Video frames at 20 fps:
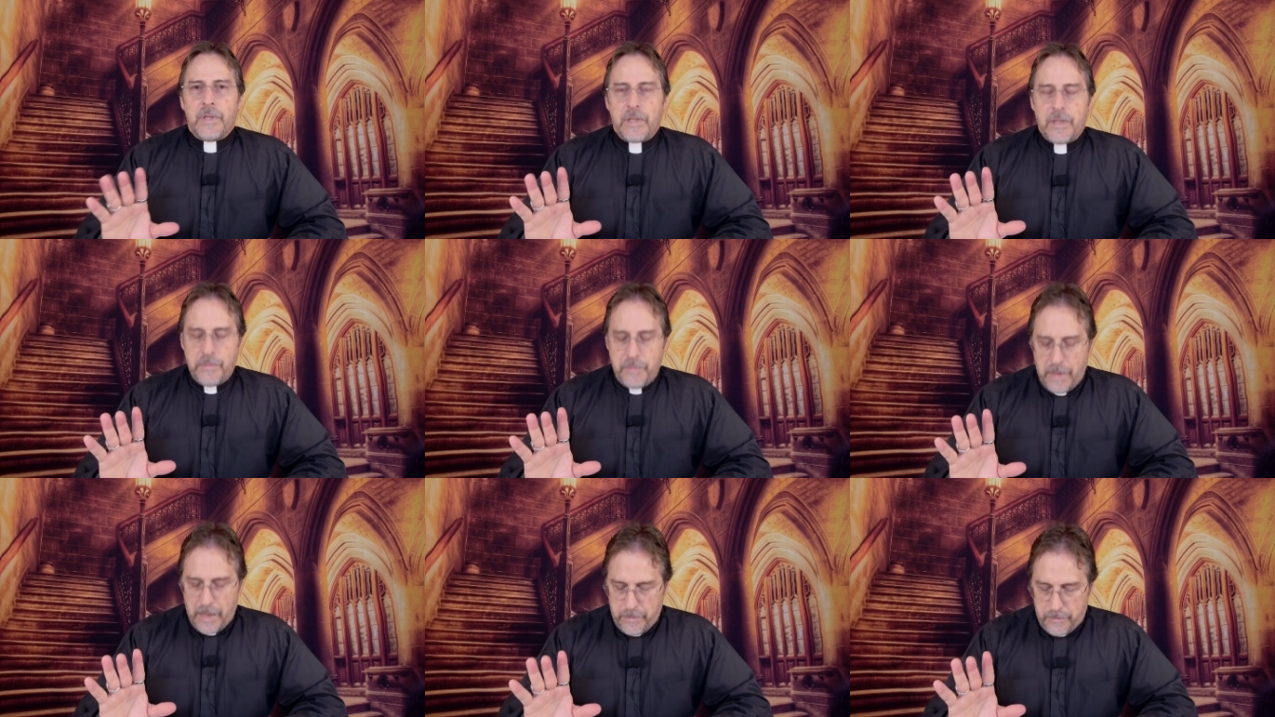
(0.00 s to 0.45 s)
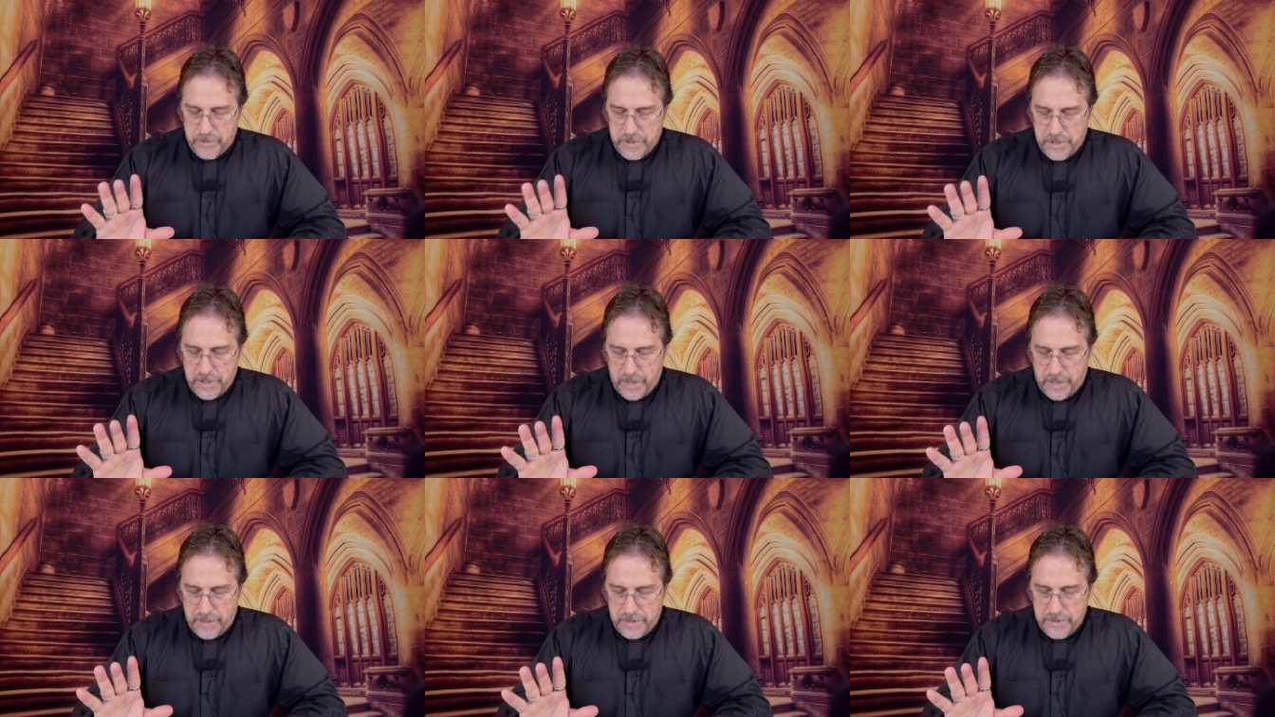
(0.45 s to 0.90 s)
Bible
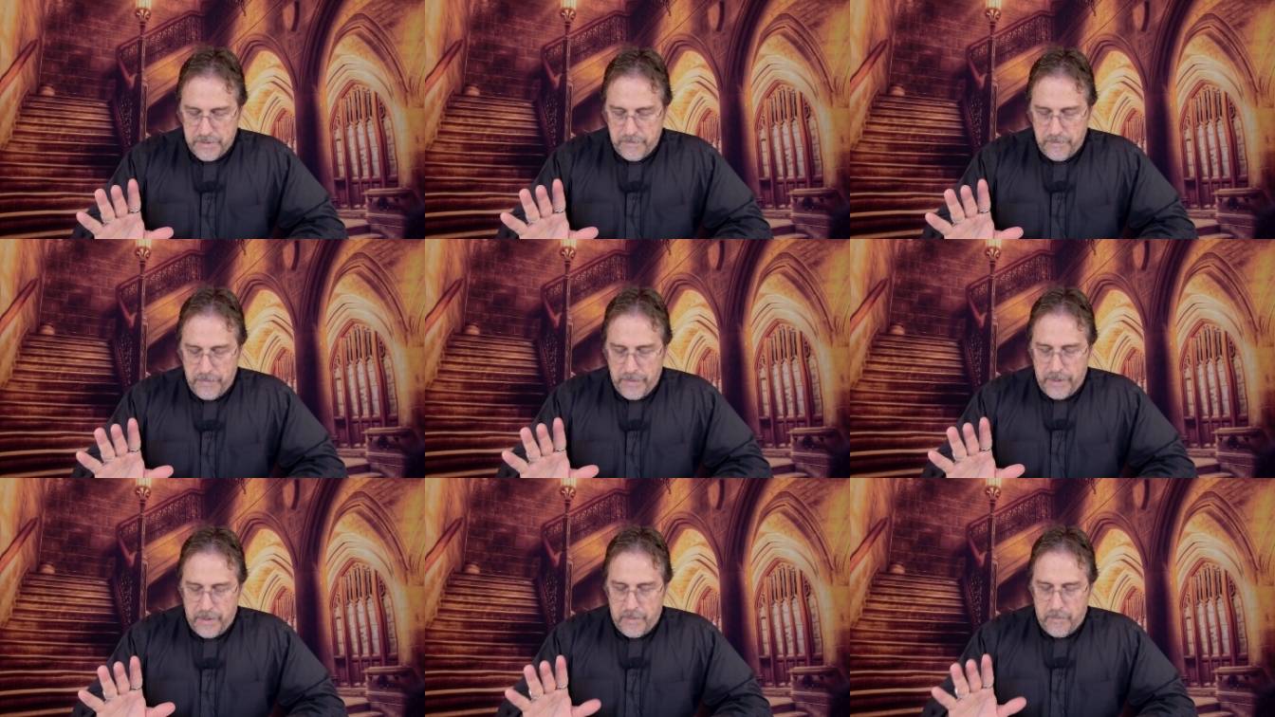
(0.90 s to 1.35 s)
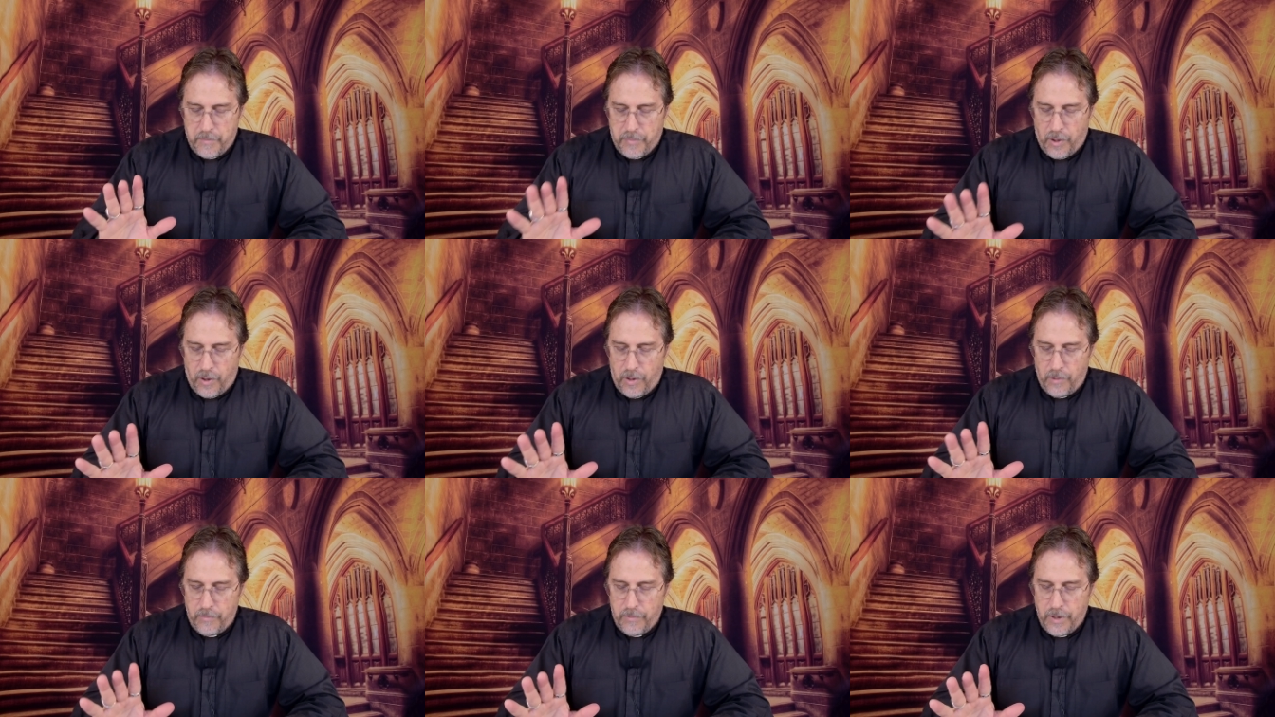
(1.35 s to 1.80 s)
studies.
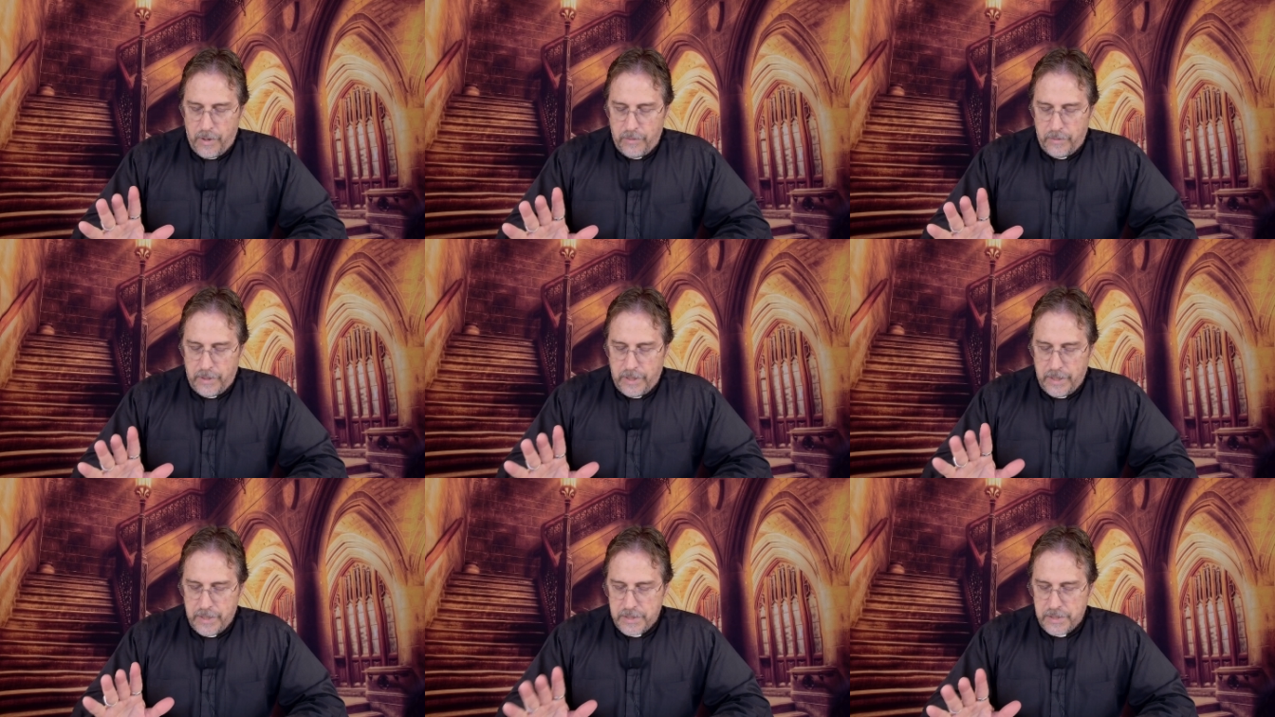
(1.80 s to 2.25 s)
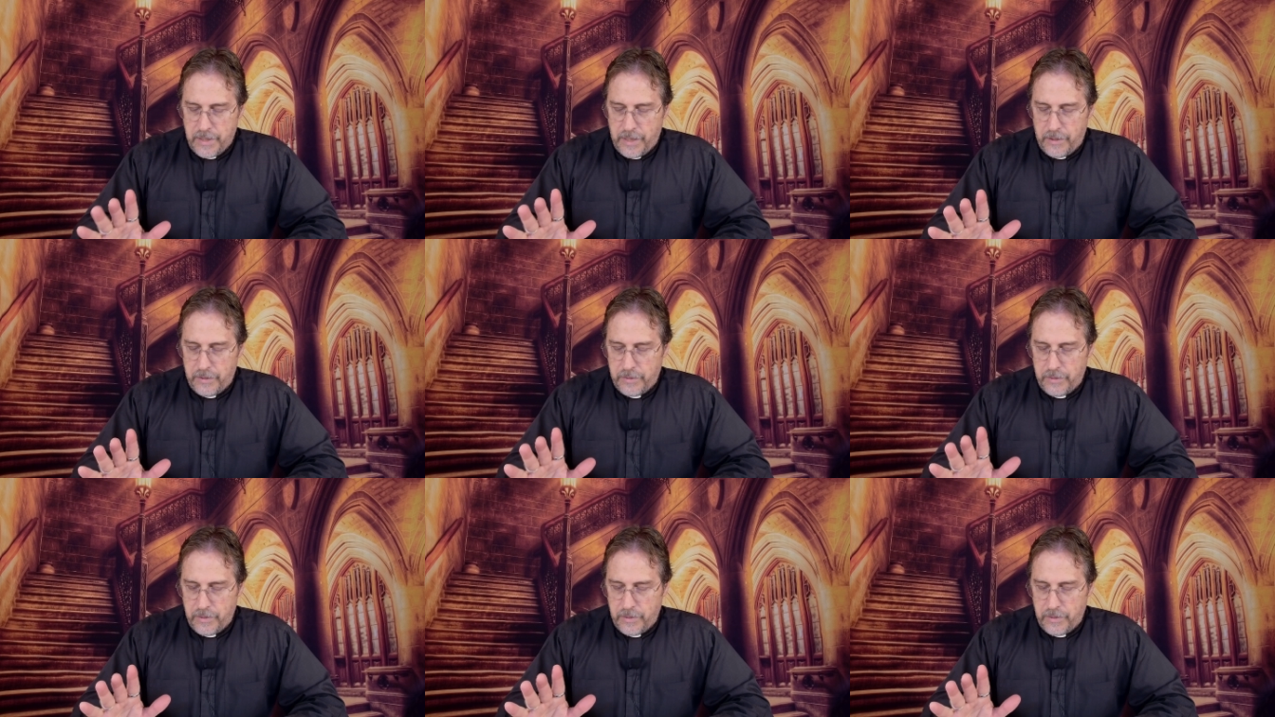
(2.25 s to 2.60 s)
Paul wrote his letter